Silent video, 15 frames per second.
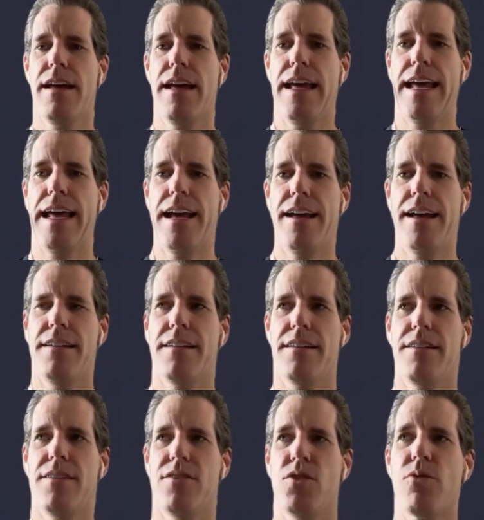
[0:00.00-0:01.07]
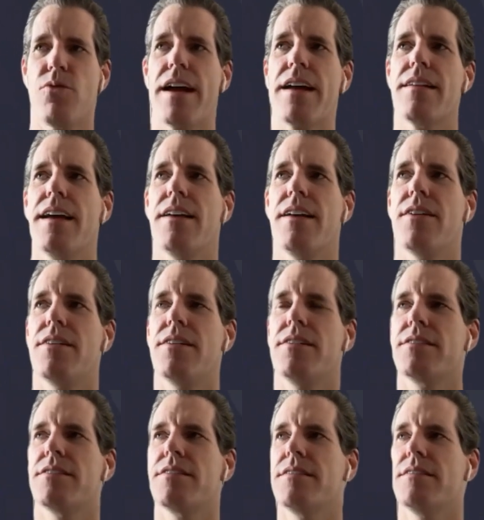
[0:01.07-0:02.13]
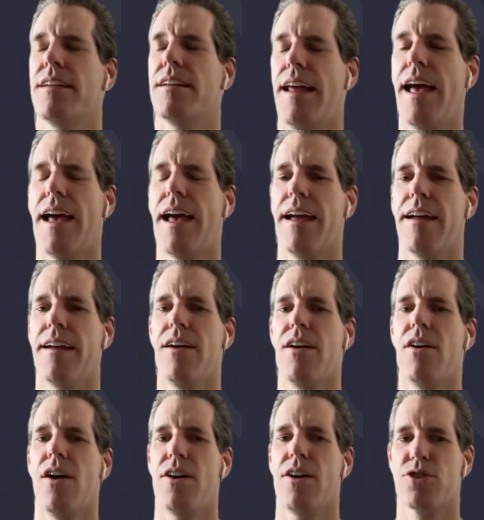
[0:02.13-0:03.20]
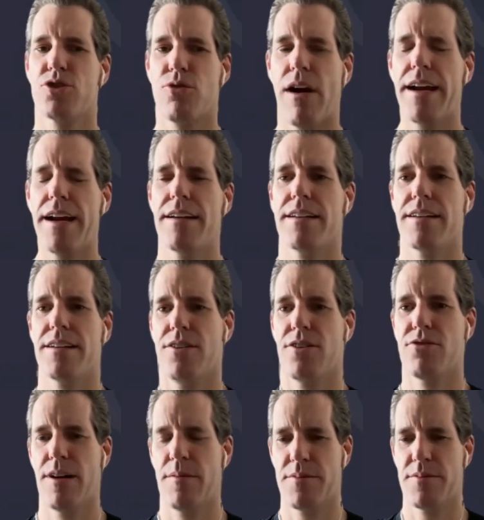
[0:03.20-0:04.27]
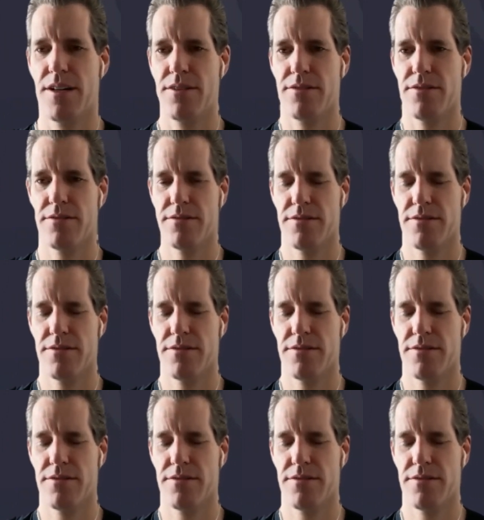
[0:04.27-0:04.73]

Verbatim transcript: And the regulators today are trying to kill crypto